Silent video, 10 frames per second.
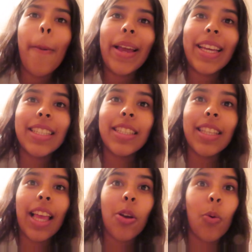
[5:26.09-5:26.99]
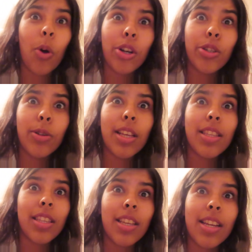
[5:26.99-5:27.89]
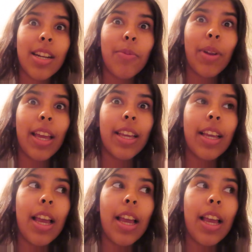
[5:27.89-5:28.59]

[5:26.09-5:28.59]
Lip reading: my cousin's like, watch you get sick, and I'm like,